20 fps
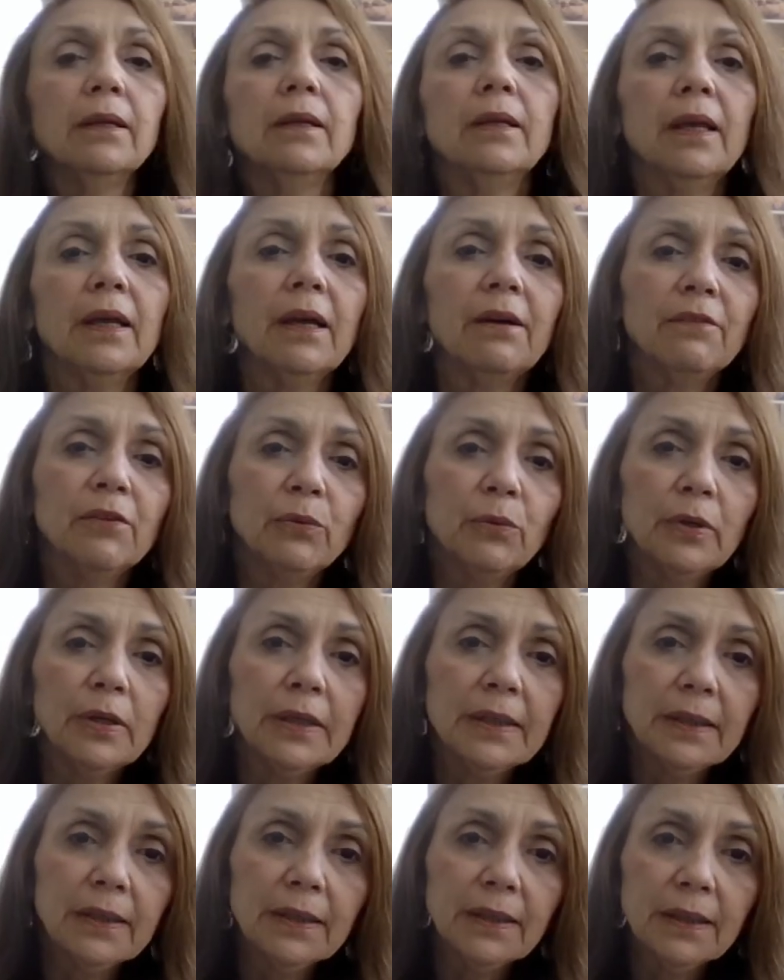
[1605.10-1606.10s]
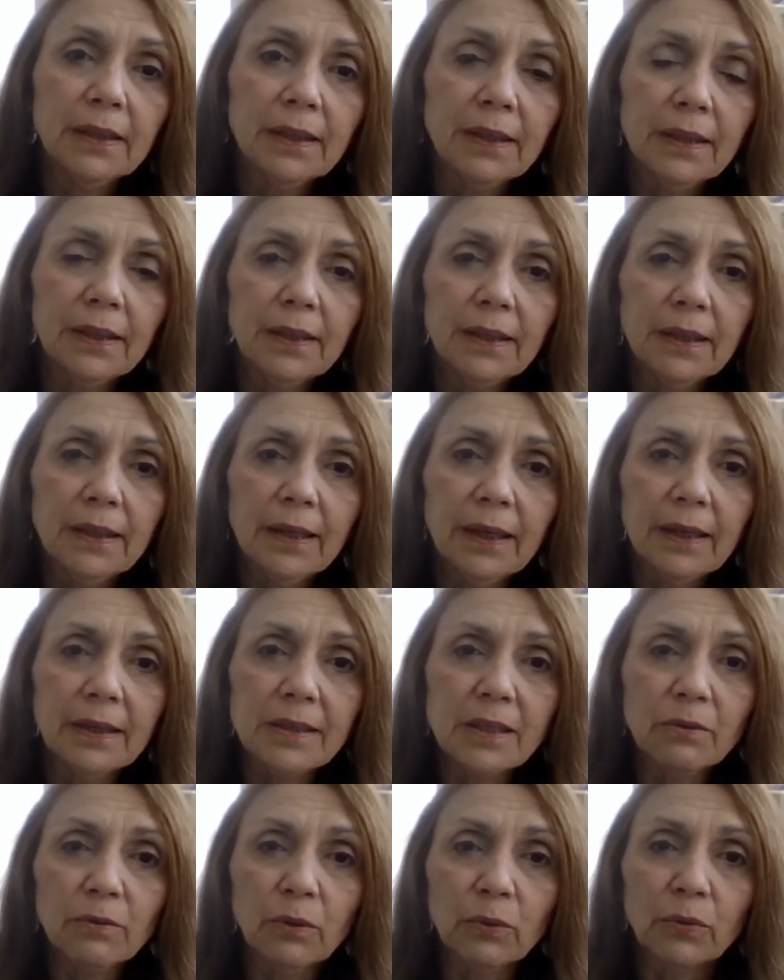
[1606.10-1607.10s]
Everyone has
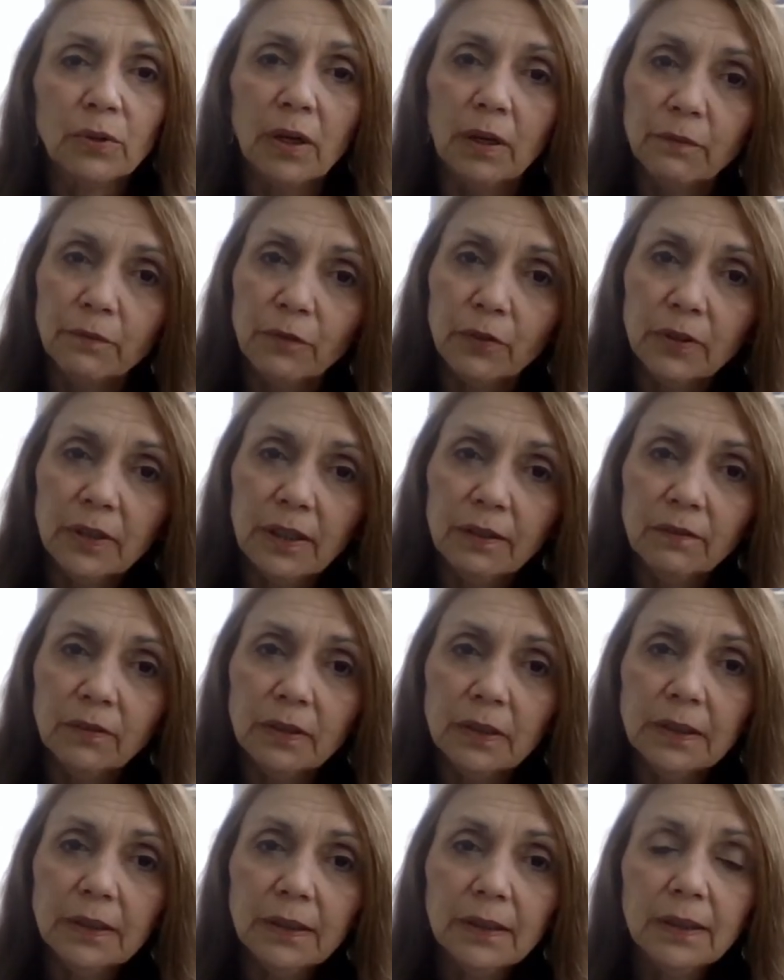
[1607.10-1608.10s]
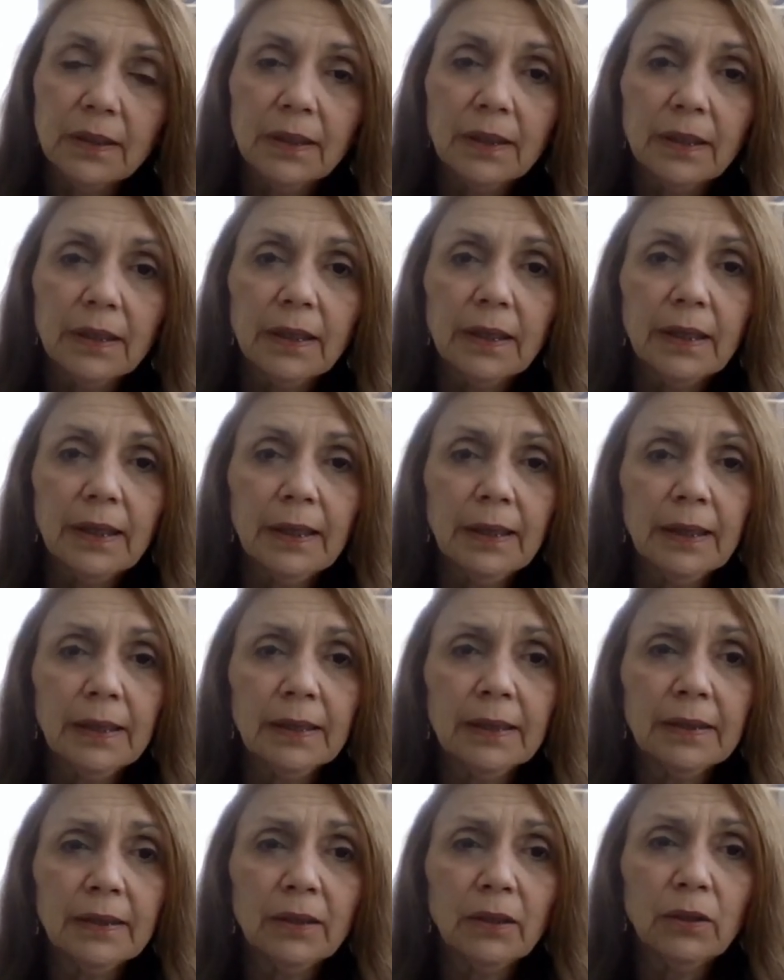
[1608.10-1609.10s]
their own comfort level,
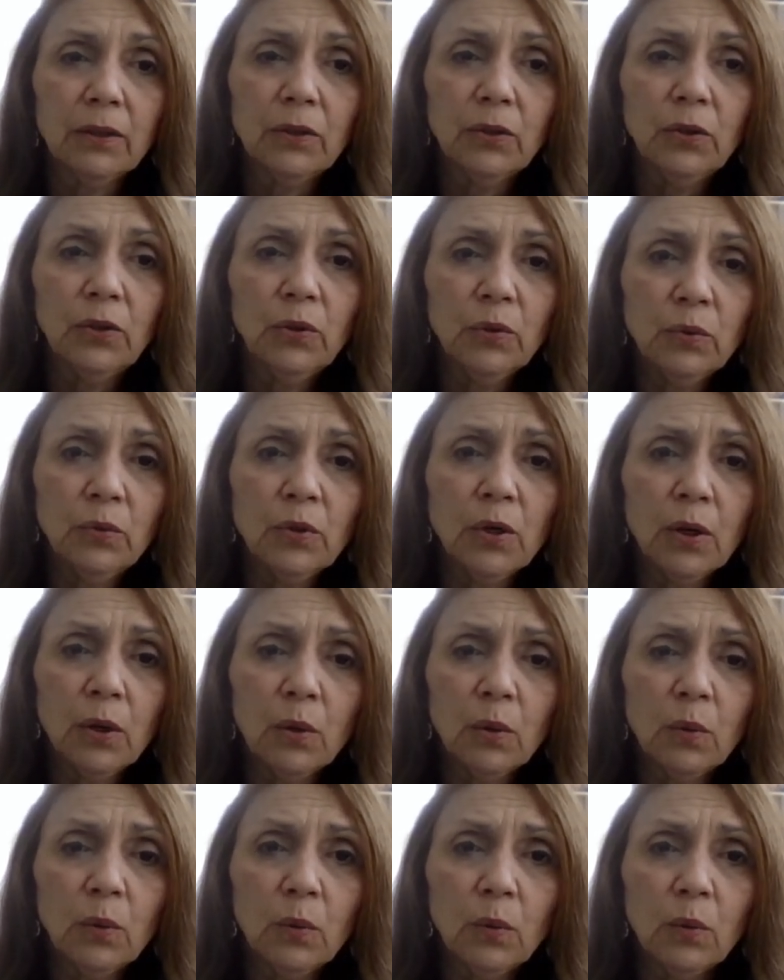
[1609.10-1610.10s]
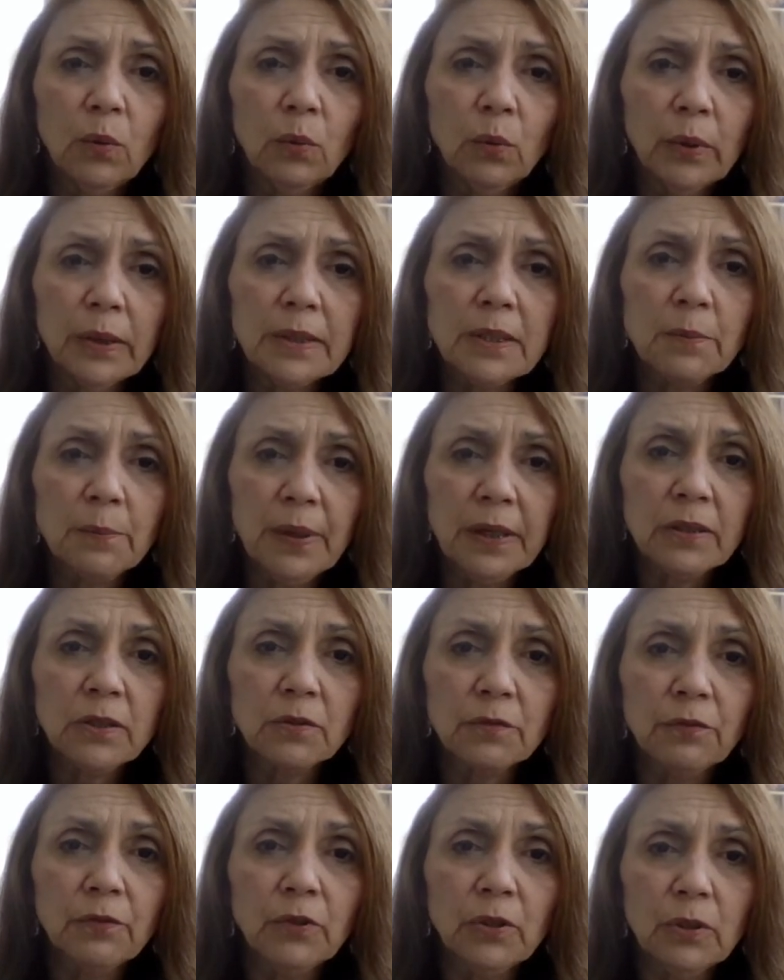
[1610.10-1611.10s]
and you know what's best
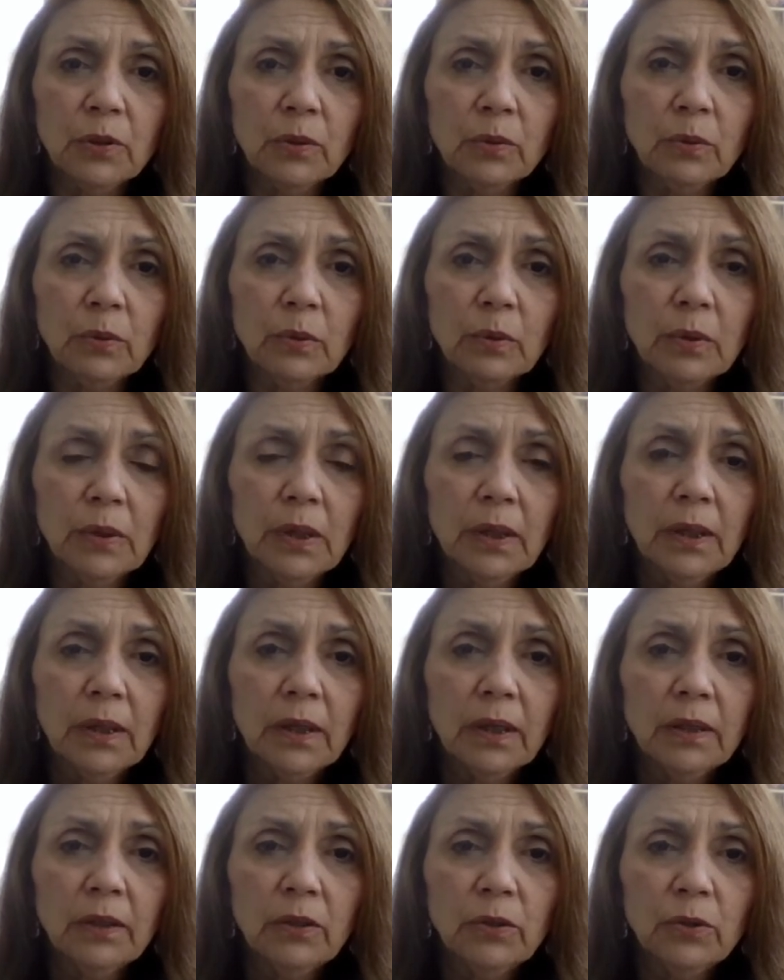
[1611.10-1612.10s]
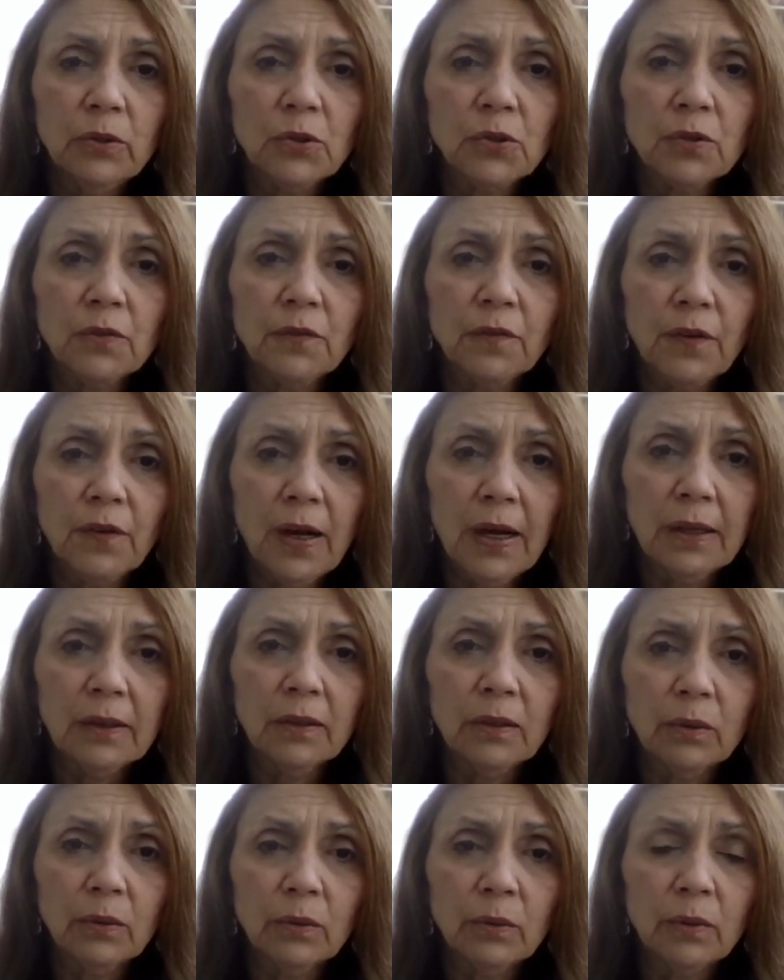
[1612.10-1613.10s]
for you. And you should
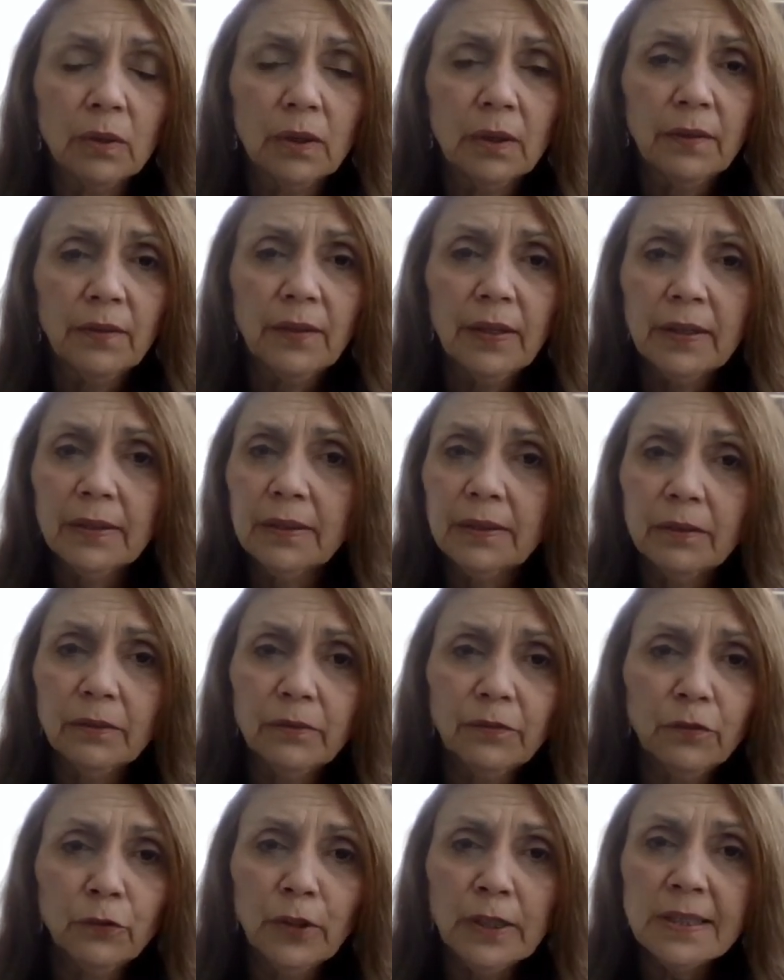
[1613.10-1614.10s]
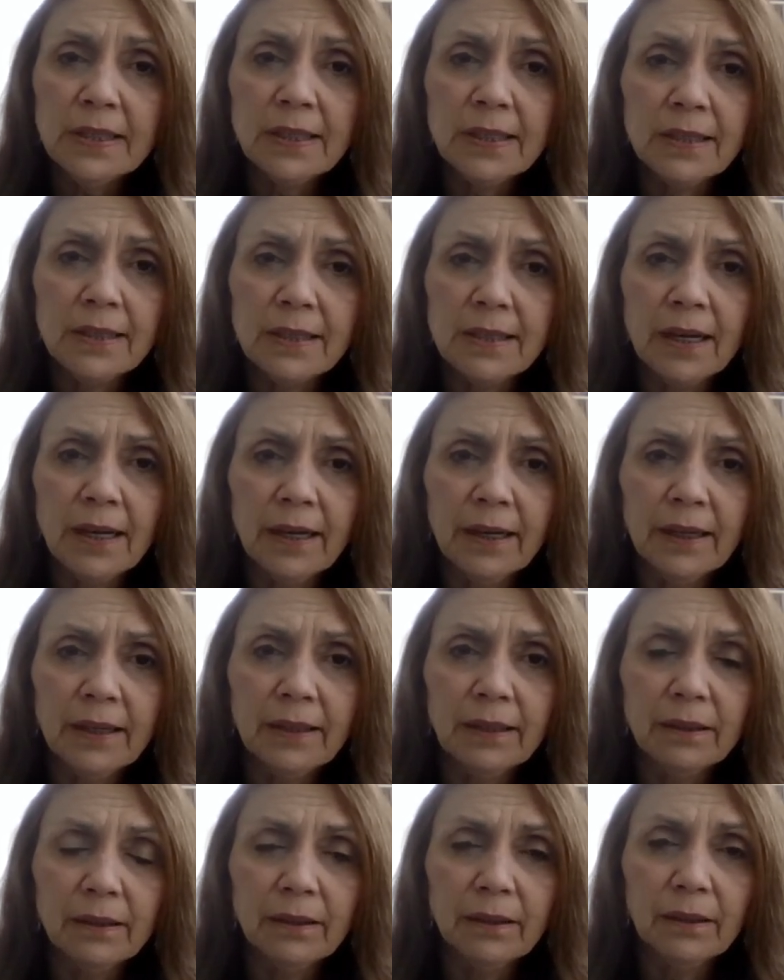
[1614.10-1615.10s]
follow that little voice inside,
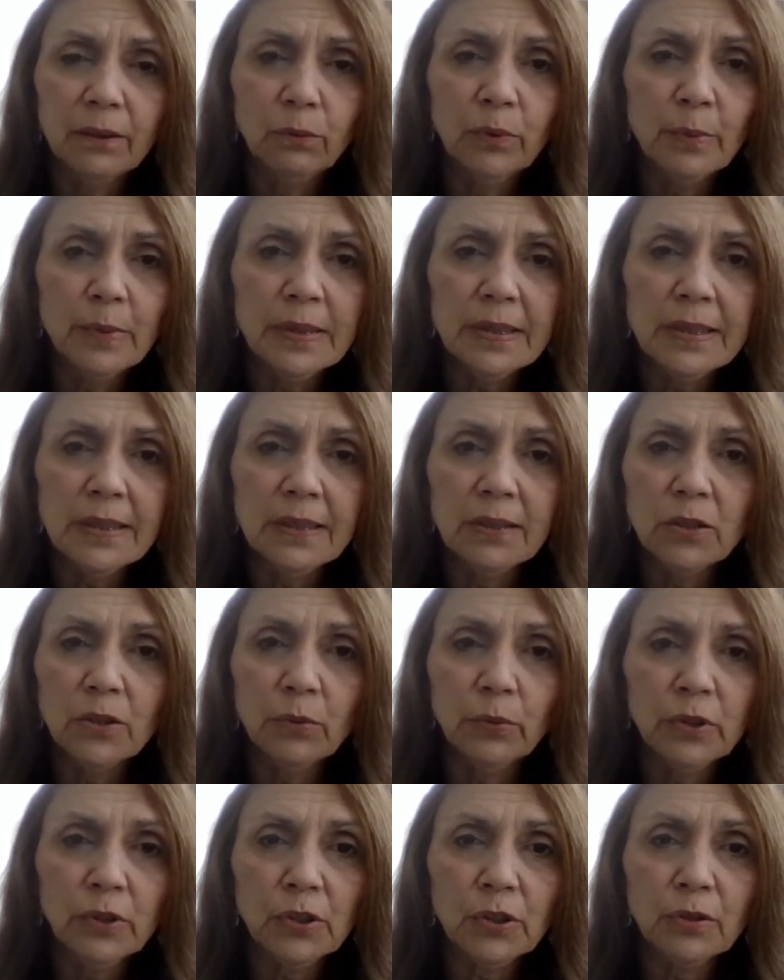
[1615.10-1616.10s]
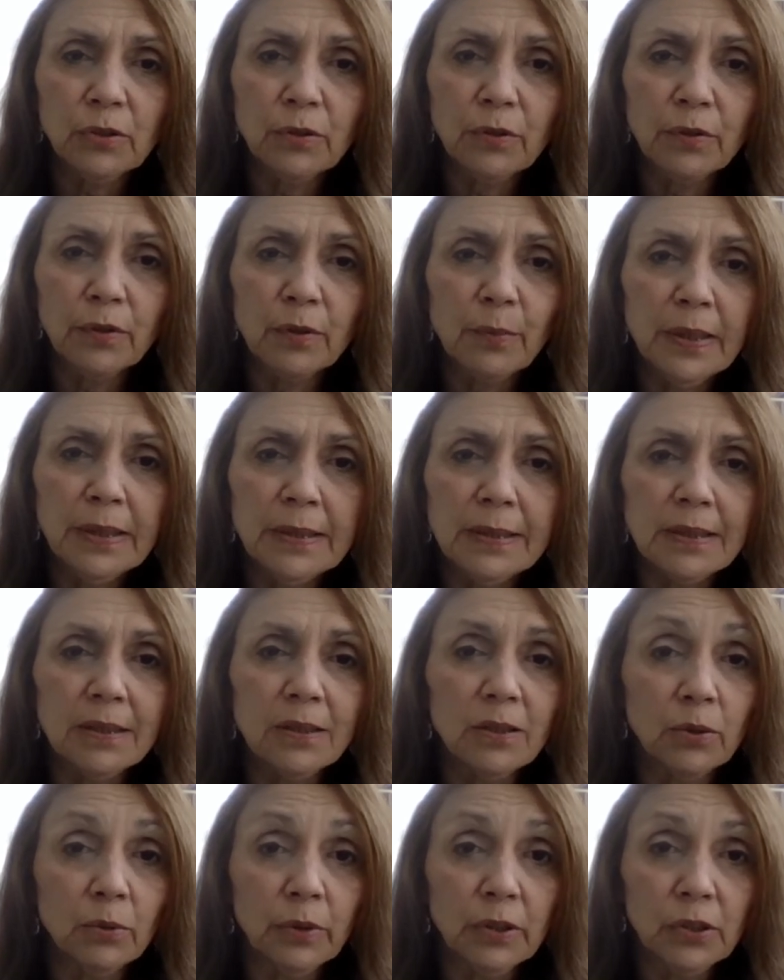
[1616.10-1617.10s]
the women's intuition or the men's
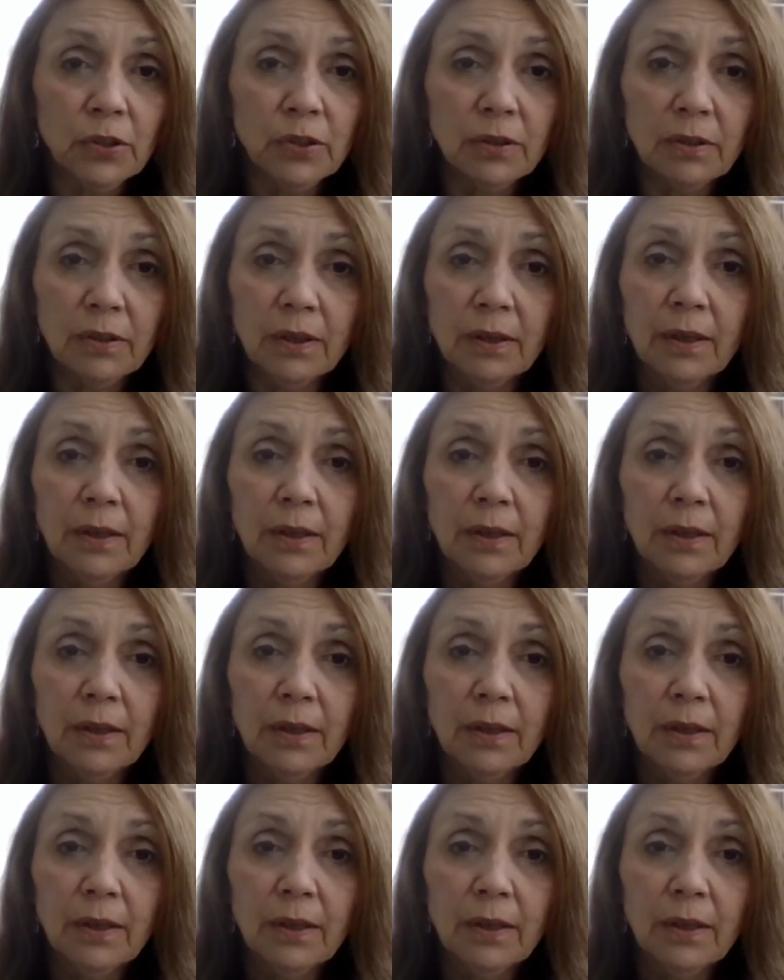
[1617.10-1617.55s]
intuition.